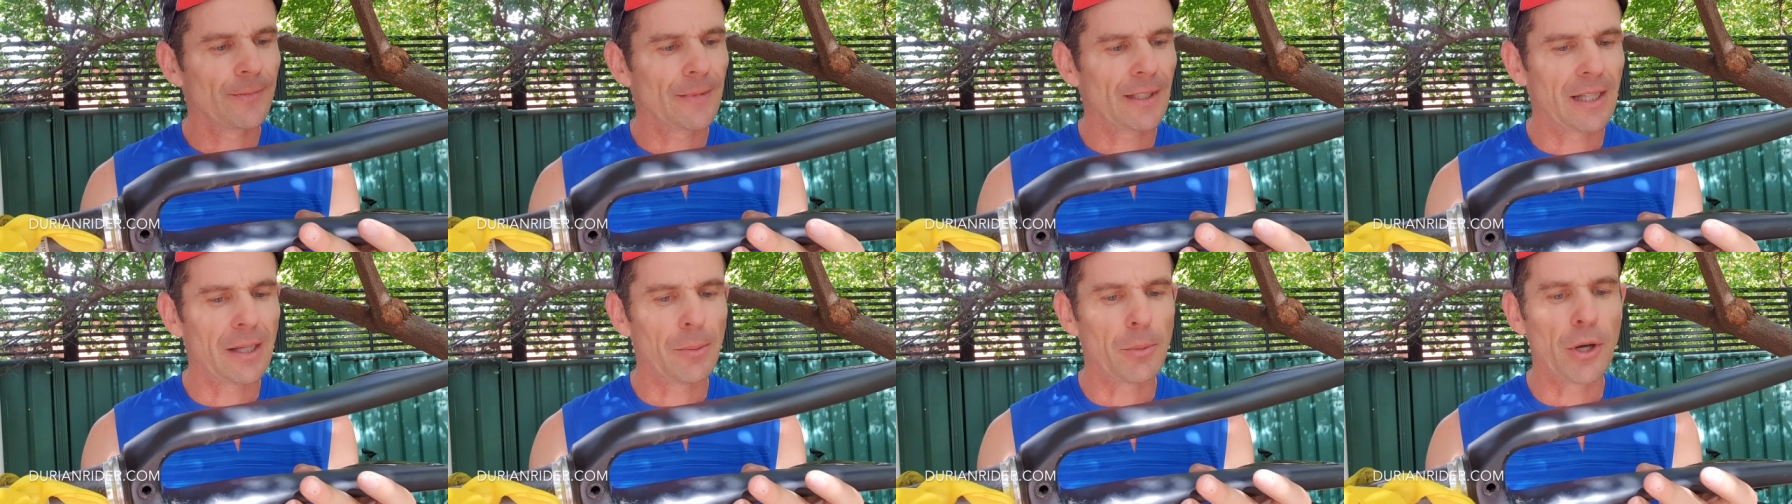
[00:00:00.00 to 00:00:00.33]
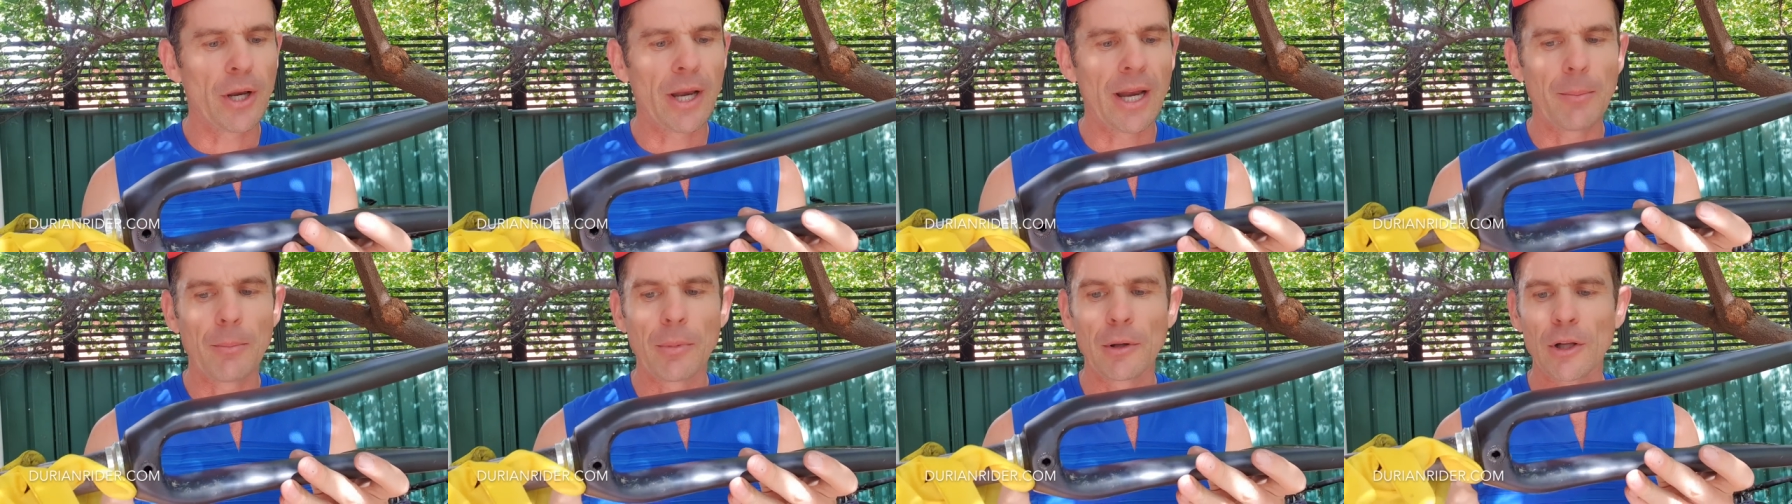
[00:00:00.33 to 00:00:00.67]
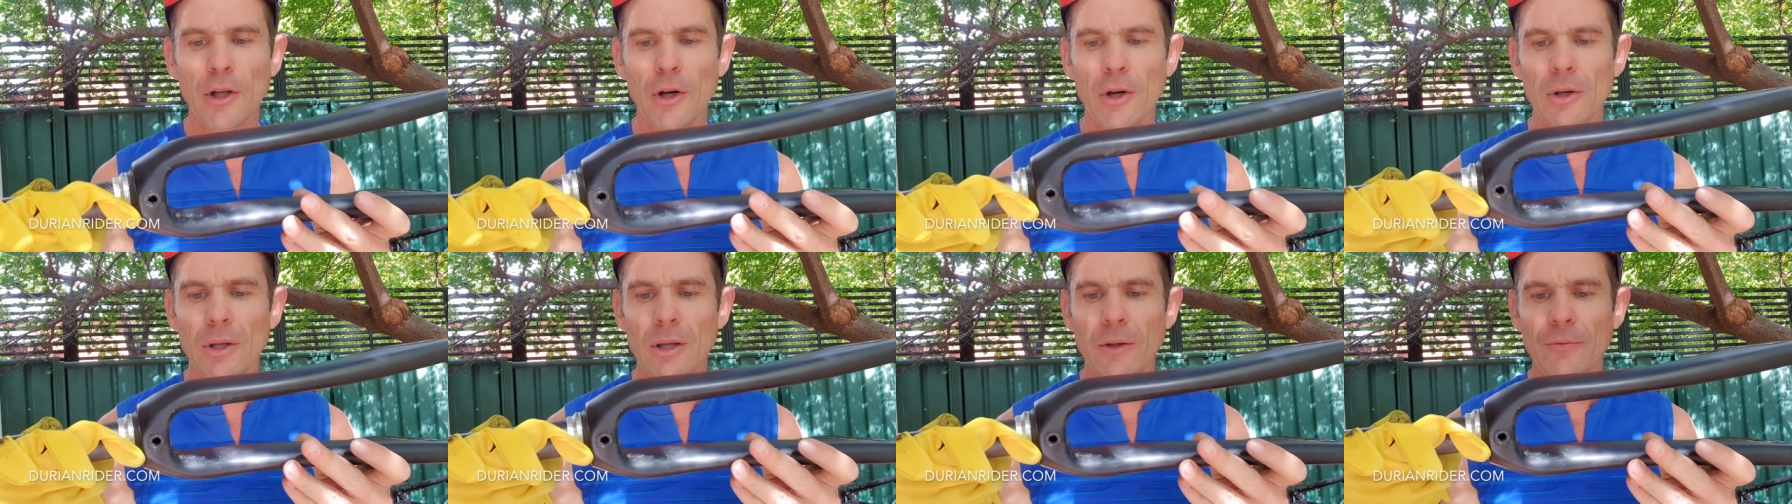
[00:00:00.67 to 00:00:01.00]
Let me know down
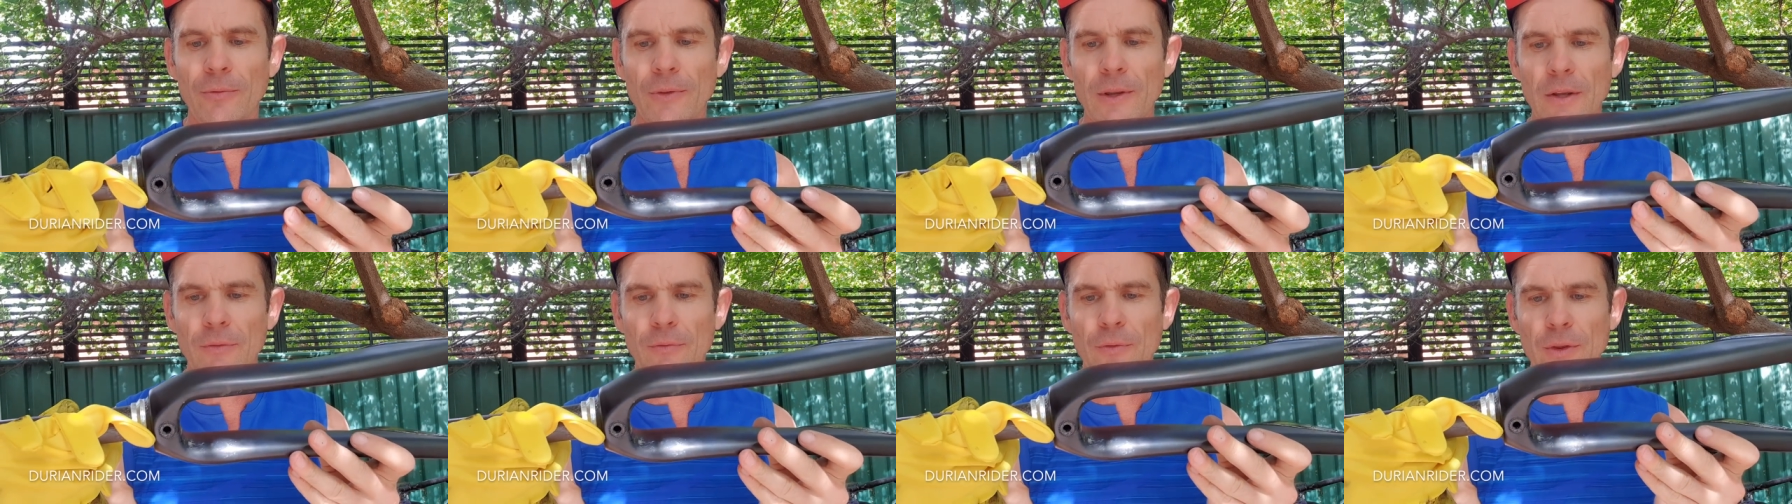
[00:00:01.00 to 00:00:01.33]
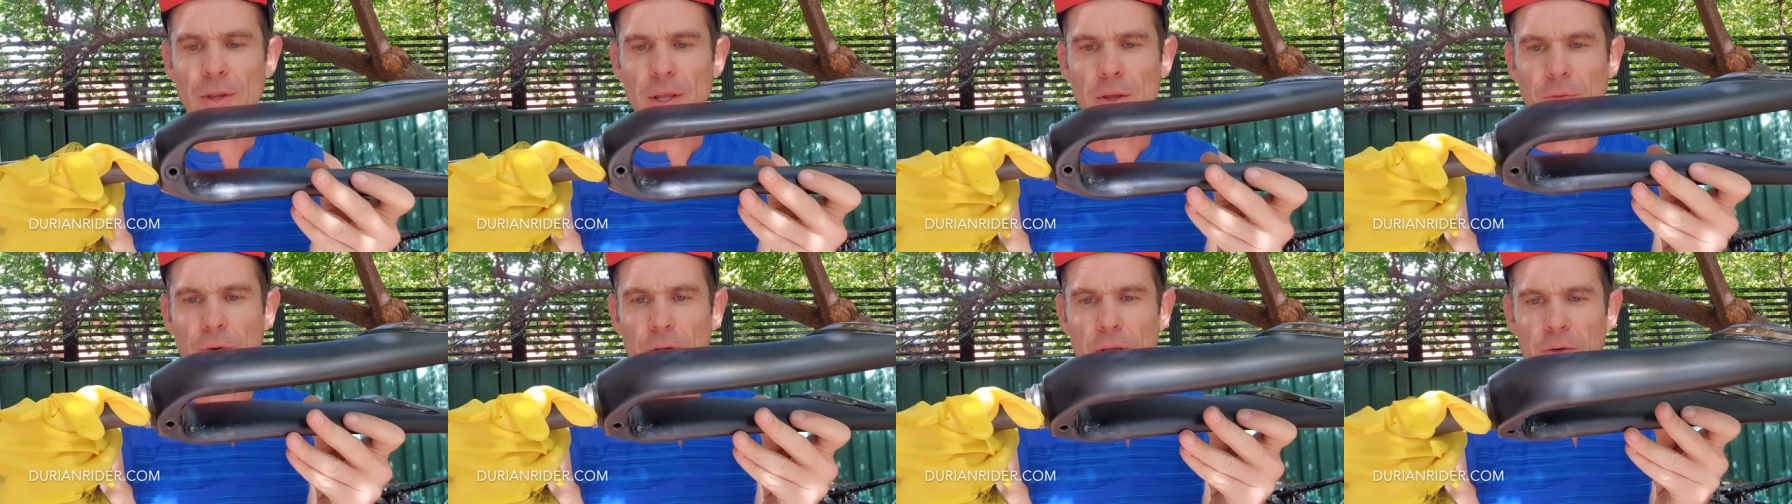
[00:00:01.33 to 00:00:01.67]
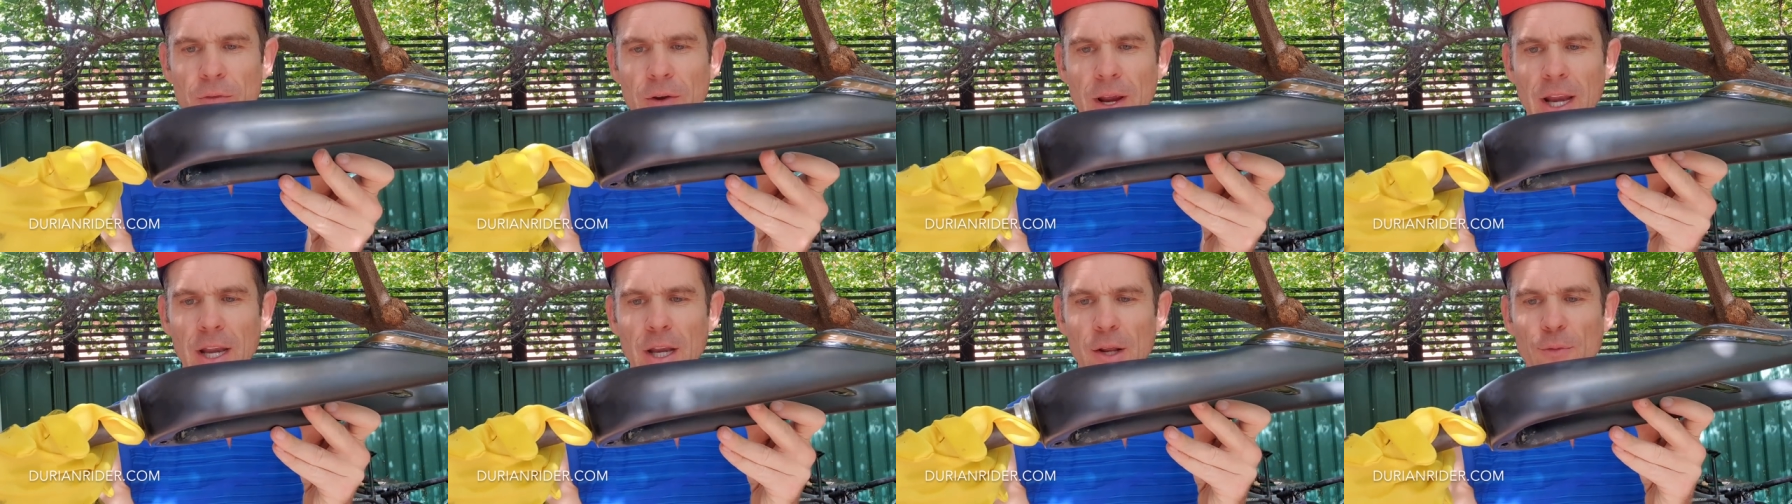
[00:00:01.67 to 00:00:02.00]
below if, if, if, if
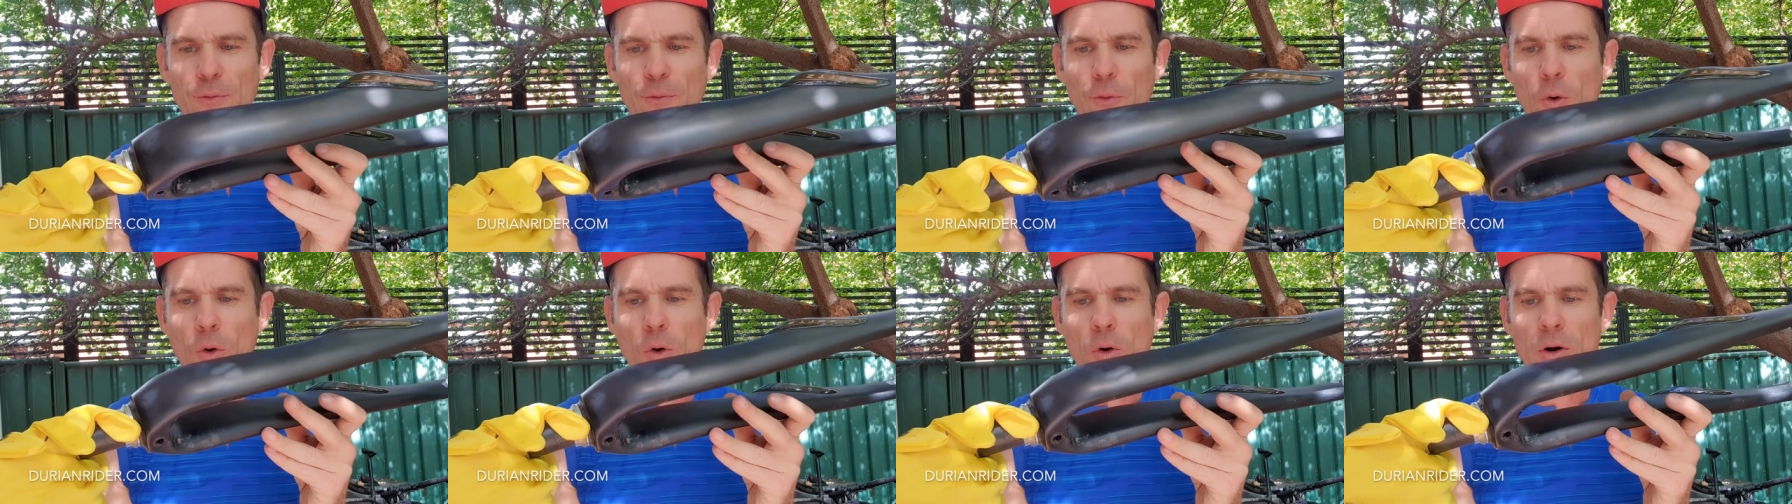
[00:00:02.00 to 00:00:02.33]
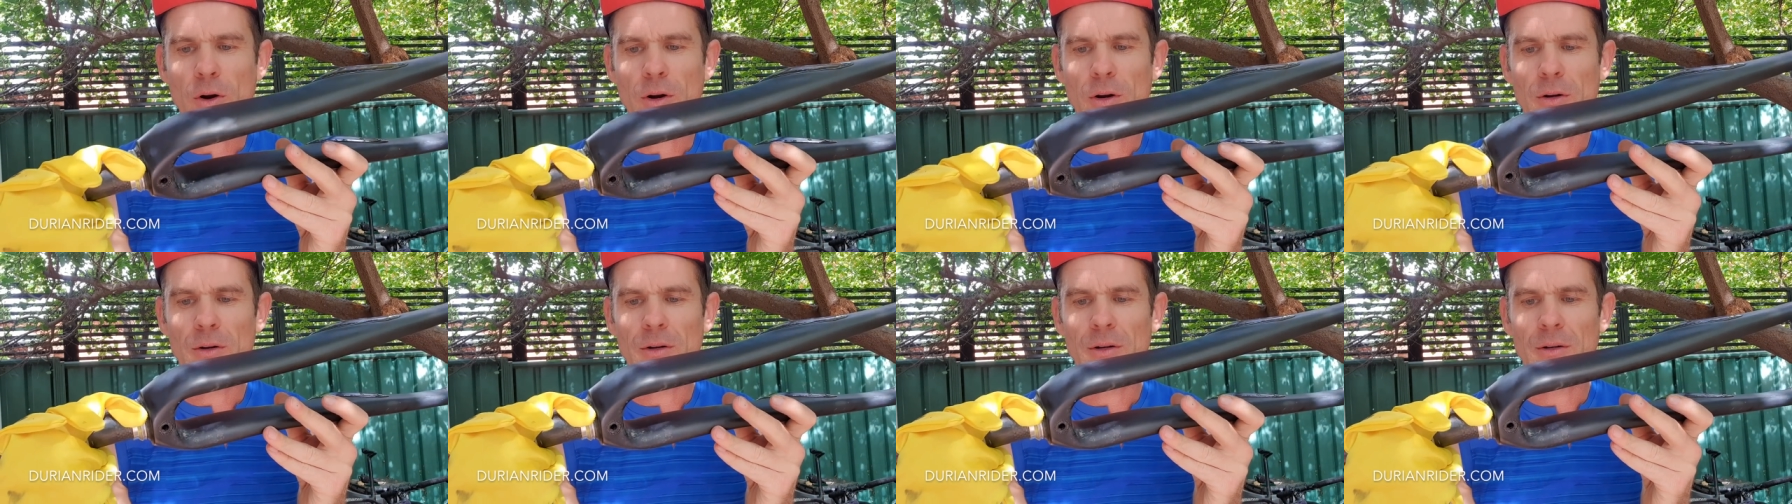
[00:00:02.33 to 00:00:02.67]
any fork